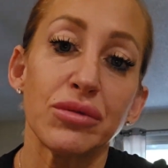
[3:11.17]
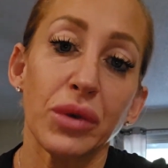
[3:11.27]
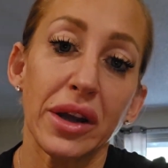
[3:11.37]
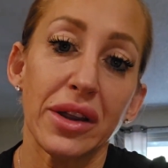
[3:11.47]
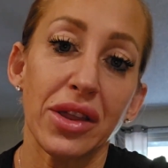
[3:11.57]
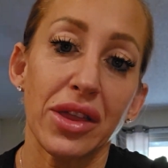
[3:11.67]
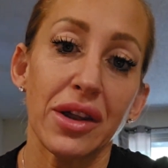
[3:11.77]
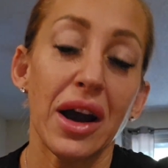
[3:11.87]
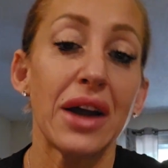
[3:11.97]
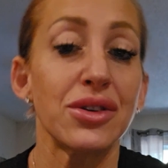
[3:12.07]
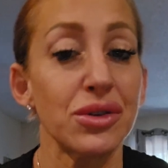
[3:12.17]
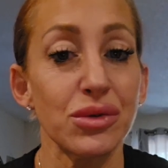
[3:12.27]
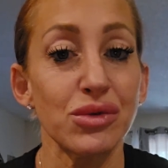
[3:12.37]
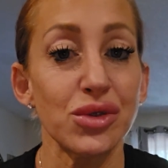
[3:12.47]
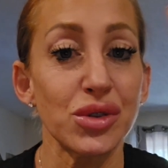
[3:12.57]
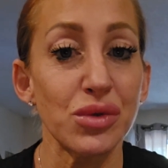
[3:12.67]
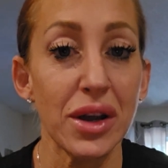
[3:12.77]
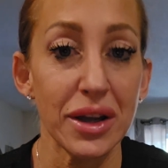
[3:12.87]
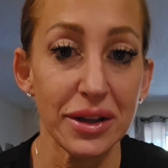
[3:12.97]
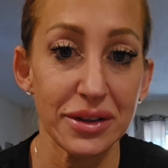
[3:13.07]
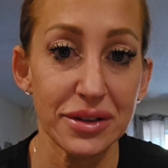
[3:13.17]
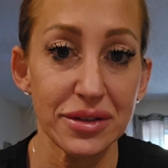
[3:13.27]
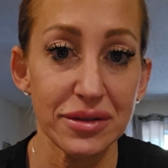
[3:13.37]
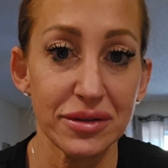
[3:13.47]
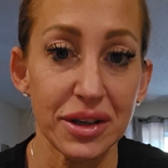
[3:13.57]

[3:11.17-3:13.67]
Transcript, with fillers: with I do two eggs